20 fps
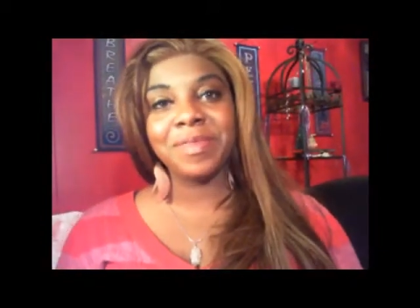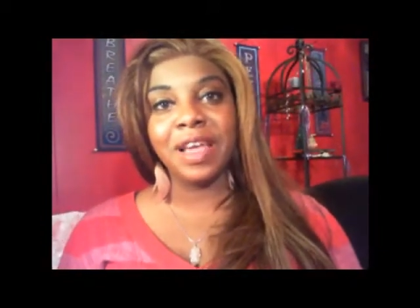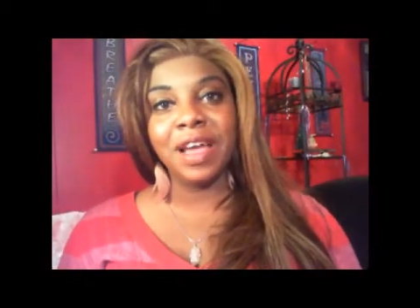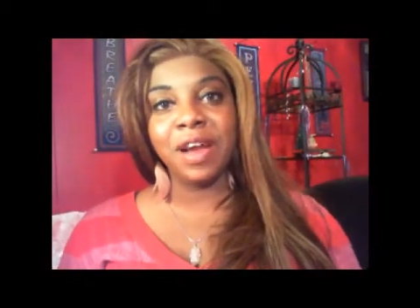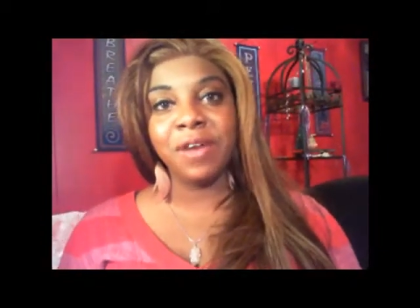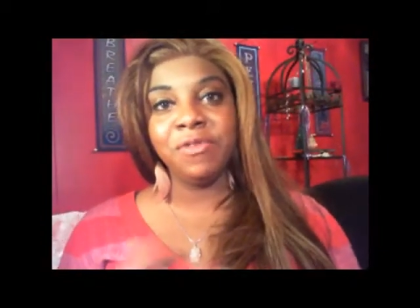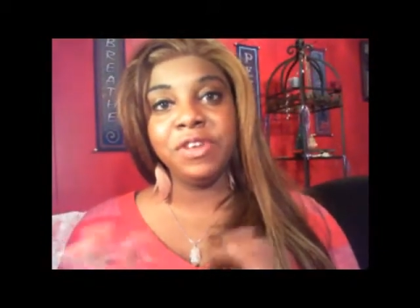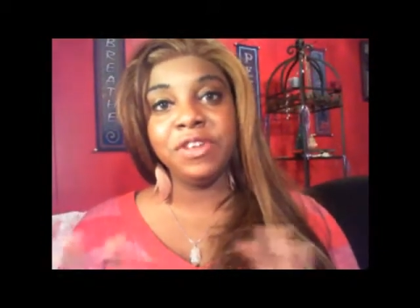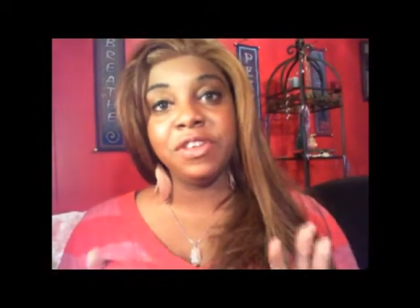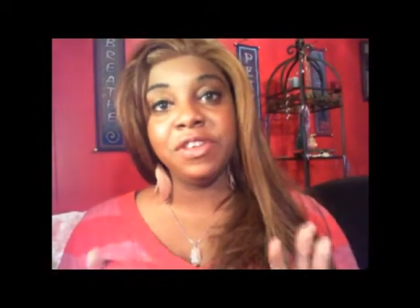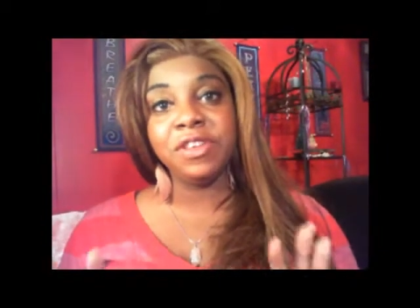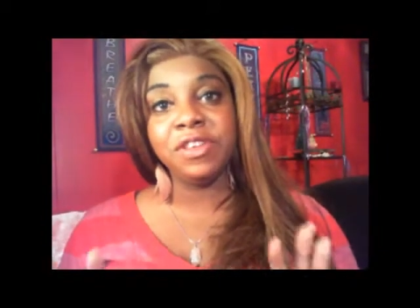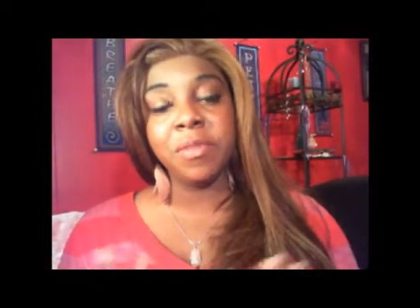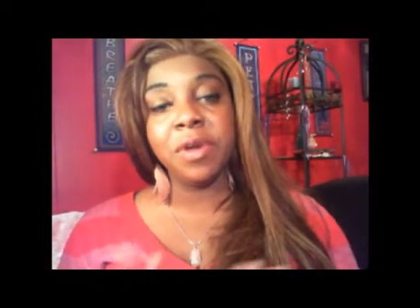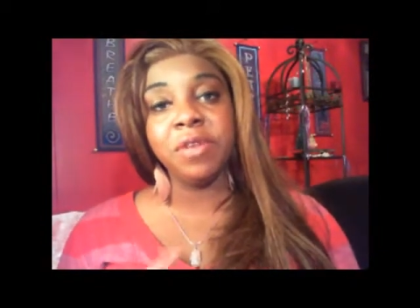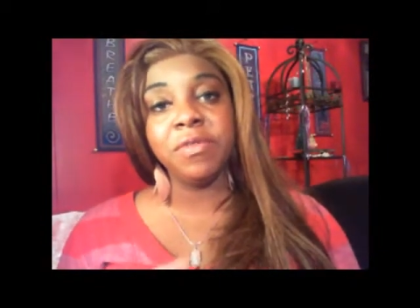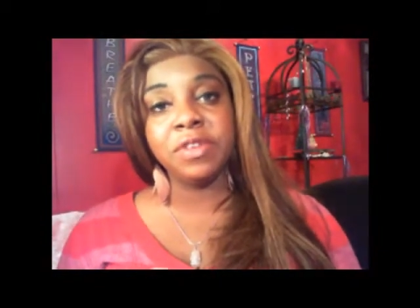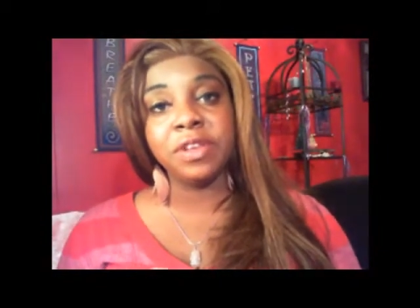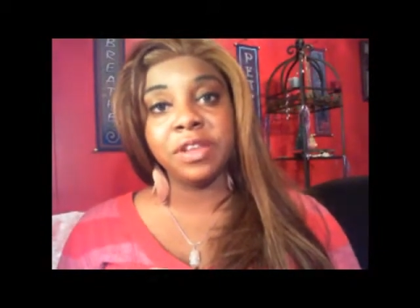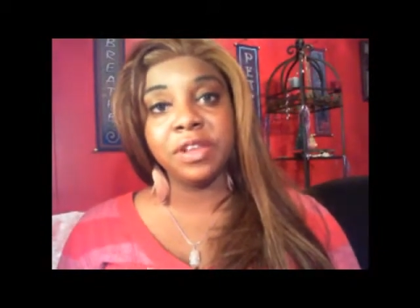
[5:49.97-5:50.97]
I recently came
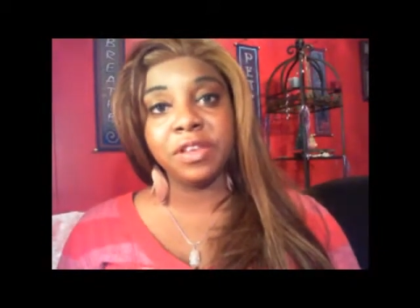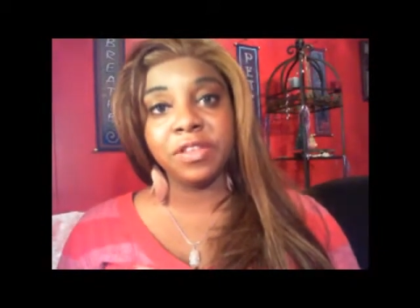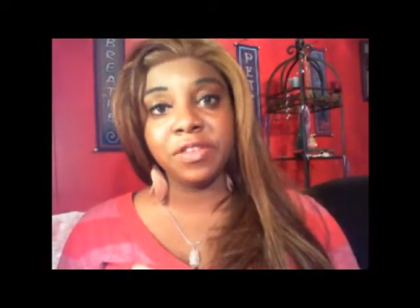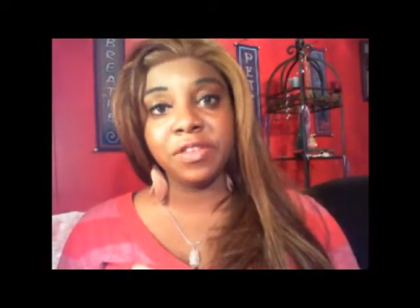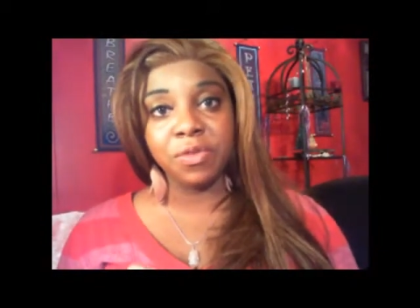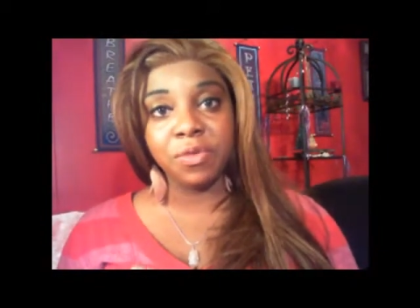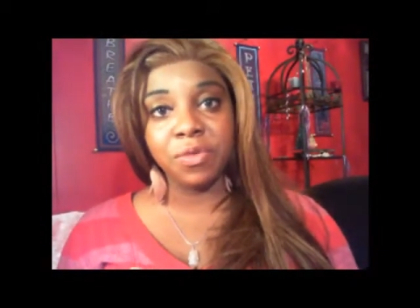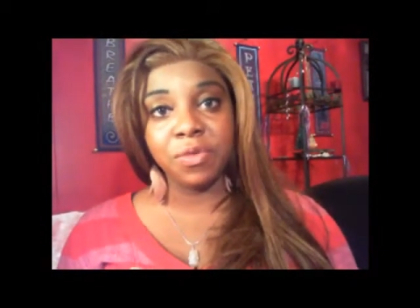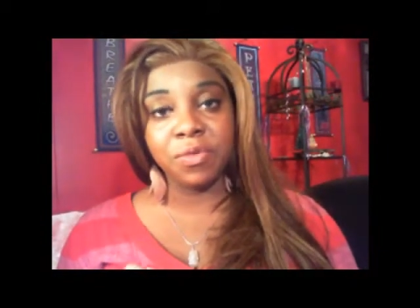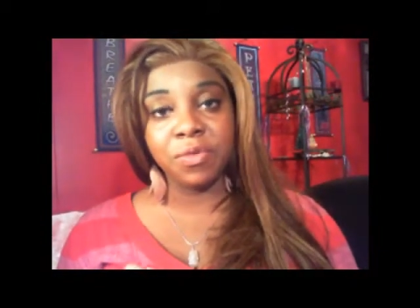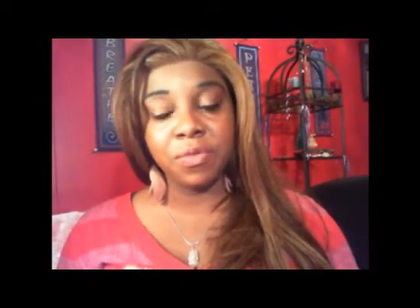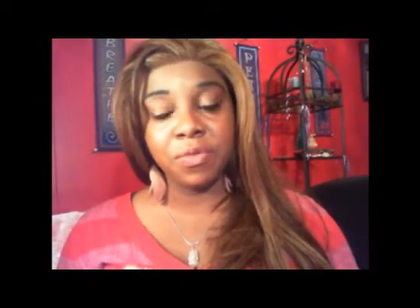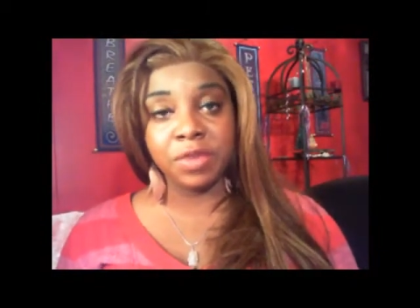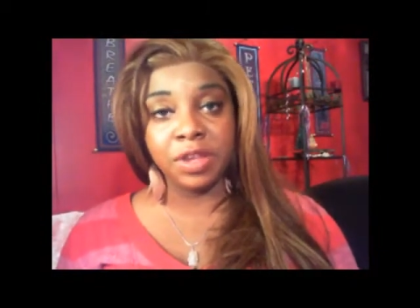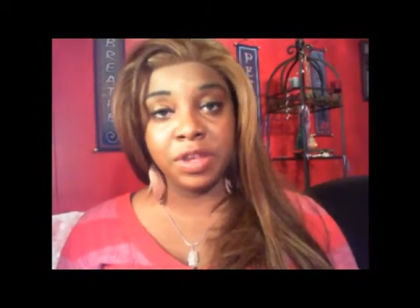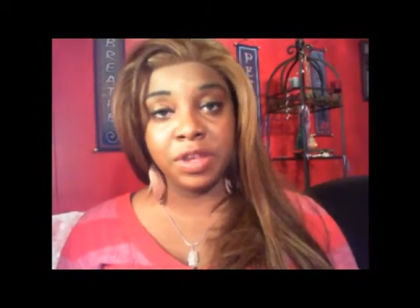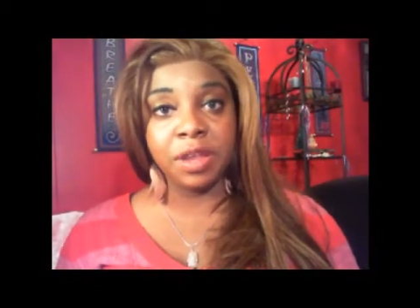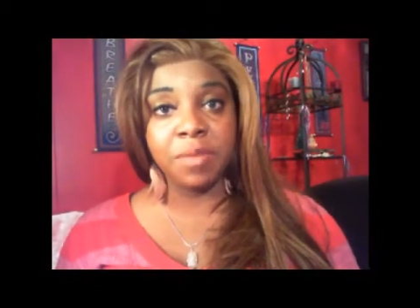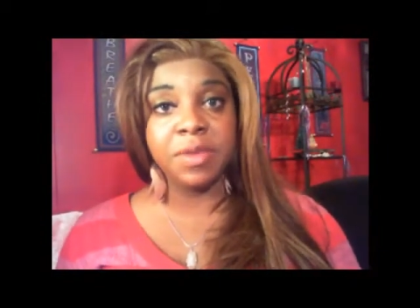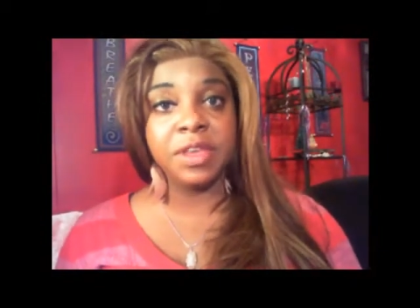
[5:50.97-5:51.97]
up with this
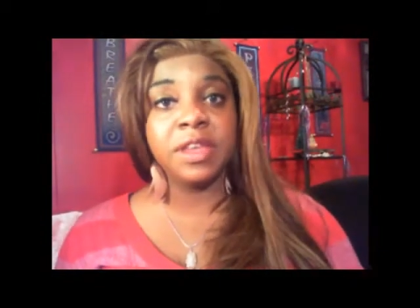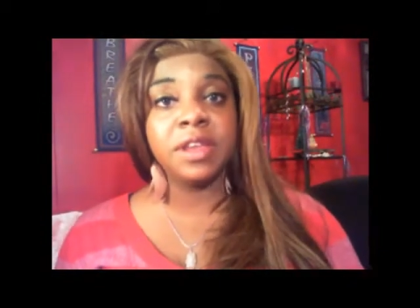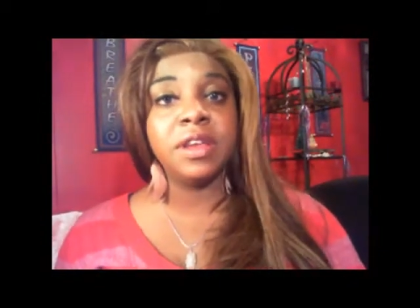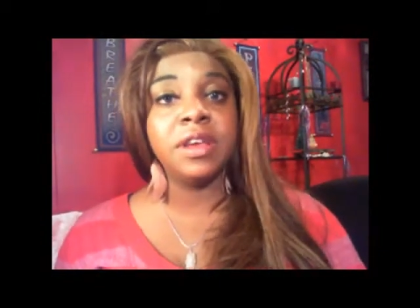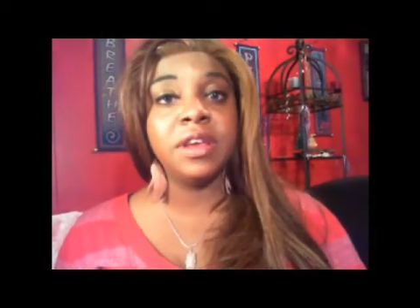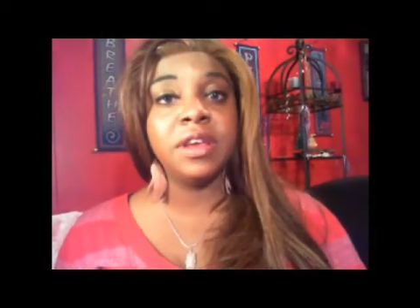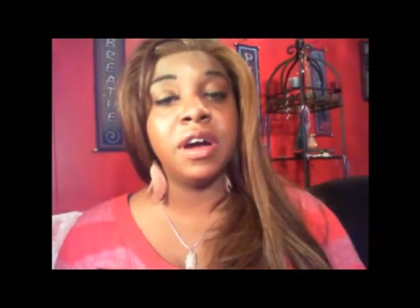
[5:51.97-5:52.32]
in the beginning